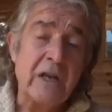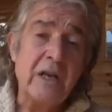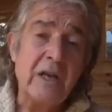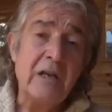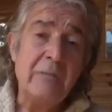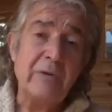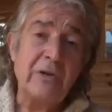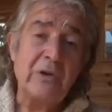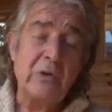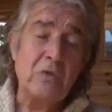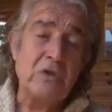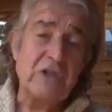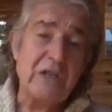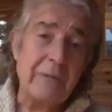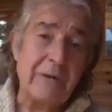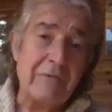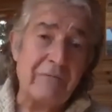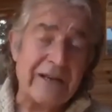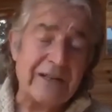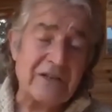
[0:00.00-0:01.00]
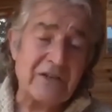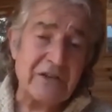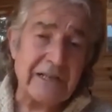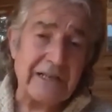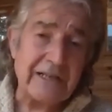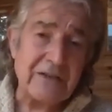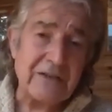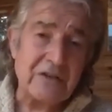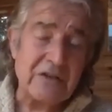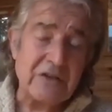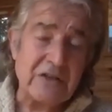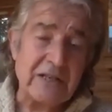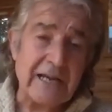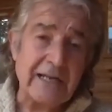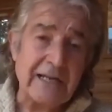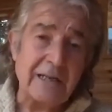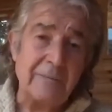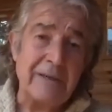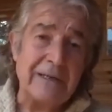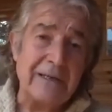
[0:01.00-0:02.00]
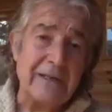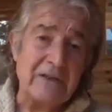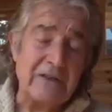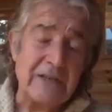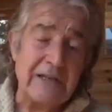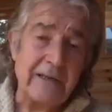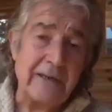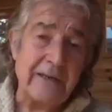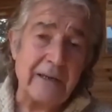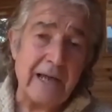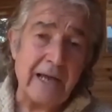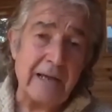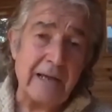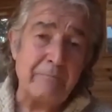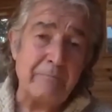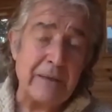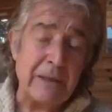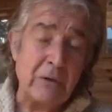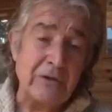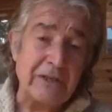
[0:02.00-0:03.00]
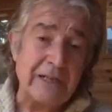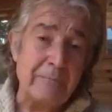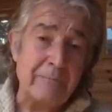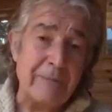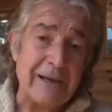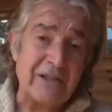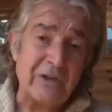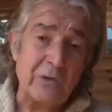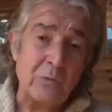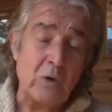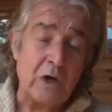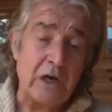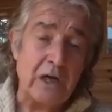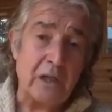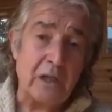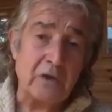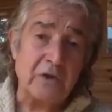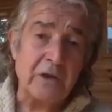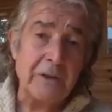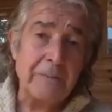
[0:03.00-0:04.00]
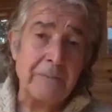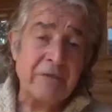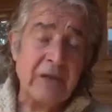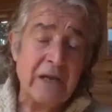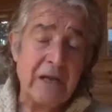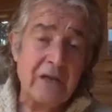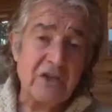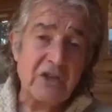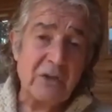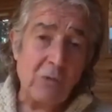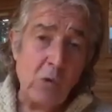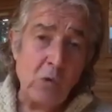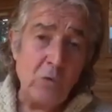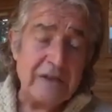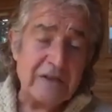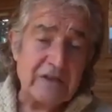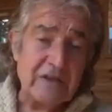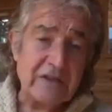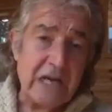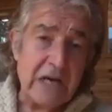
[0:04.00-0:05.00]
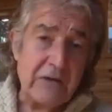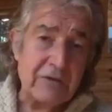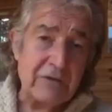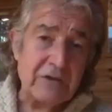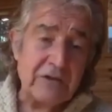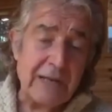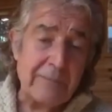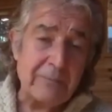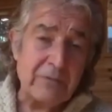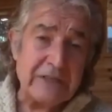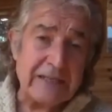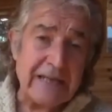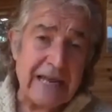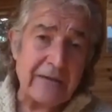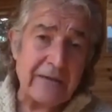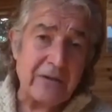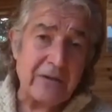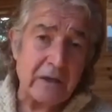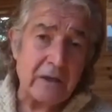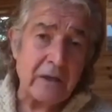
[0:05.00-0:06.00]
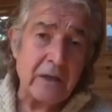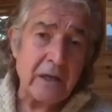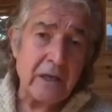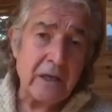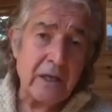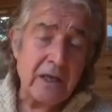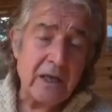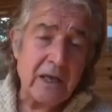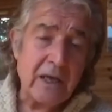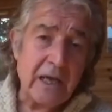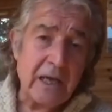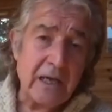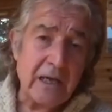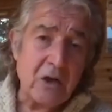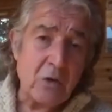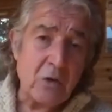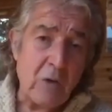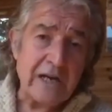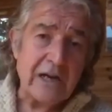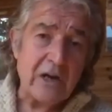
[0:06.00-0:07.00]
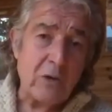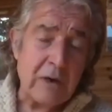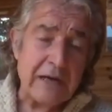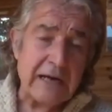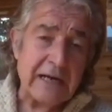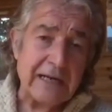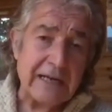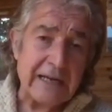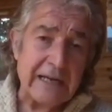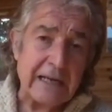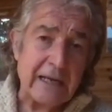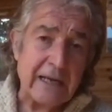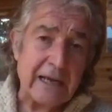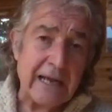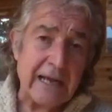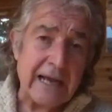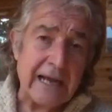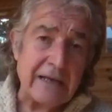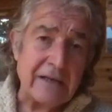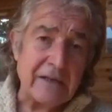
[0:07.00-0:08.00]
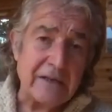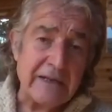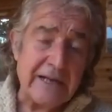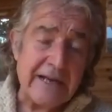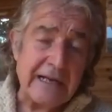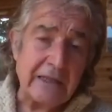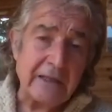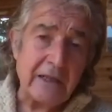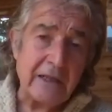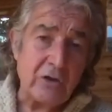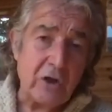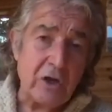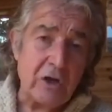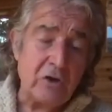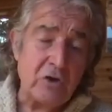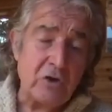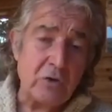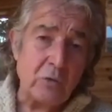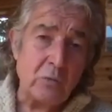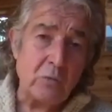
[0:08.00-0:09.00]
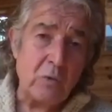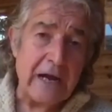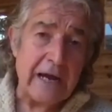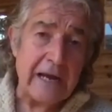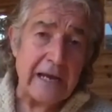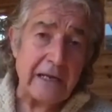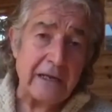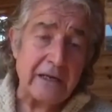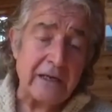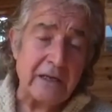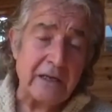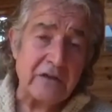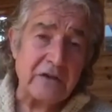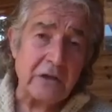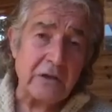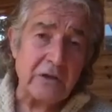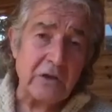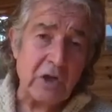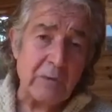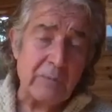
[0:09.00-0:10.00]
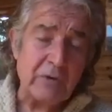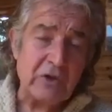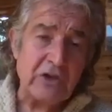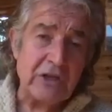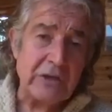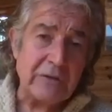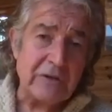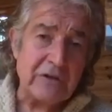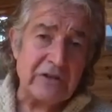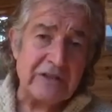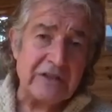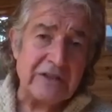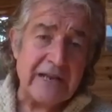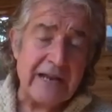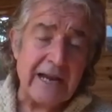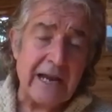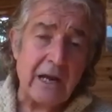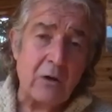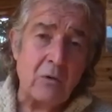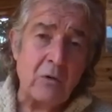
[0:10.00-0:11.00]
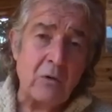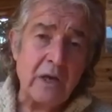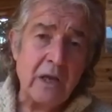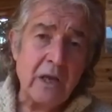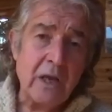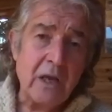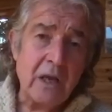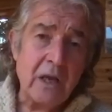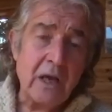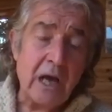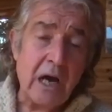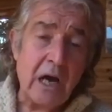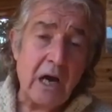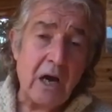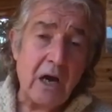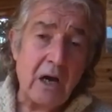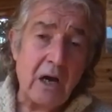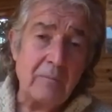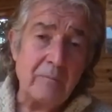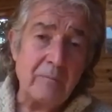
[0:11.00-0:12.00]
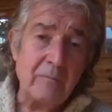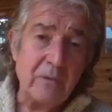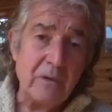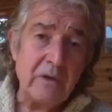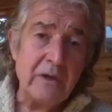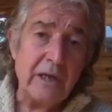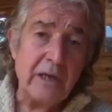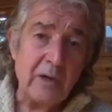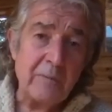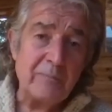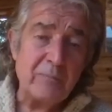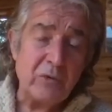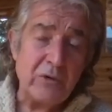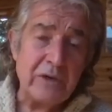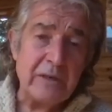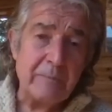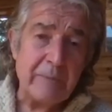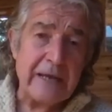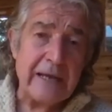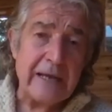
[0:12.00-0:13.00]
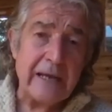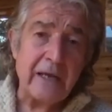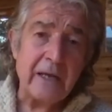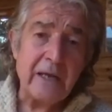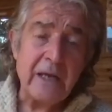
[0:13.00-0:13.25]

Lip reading: but also investing in sustainability and building a better world. So all this stuff has come together quite quickly and in an unusual way. And so the opportunities now are, pretty big,